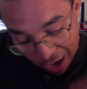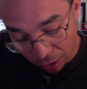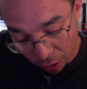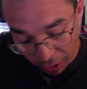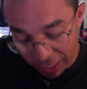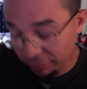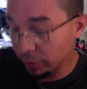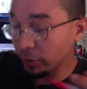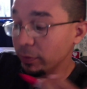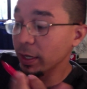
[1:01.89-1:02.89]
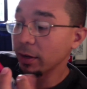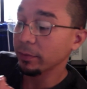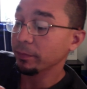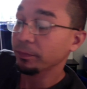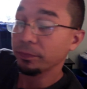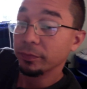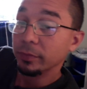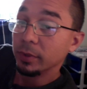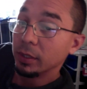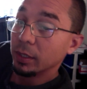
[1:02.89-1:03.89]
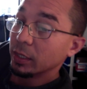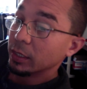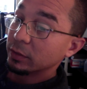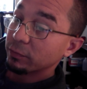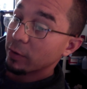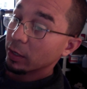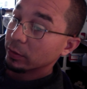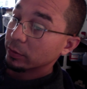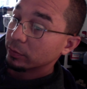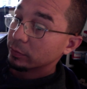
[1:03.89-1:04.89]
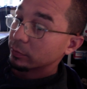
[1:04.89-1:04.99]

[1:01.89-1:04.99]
all I have to do now is follow